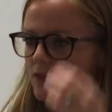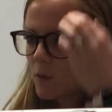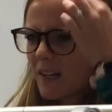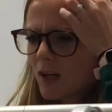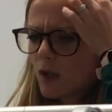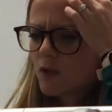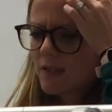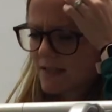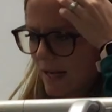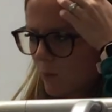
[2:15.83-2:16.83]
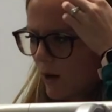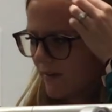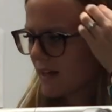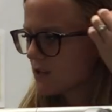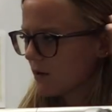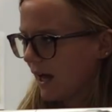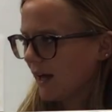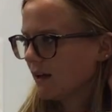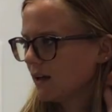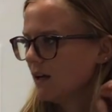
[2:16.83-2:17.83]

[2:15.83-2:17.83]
So we can all do the same one. That's okay,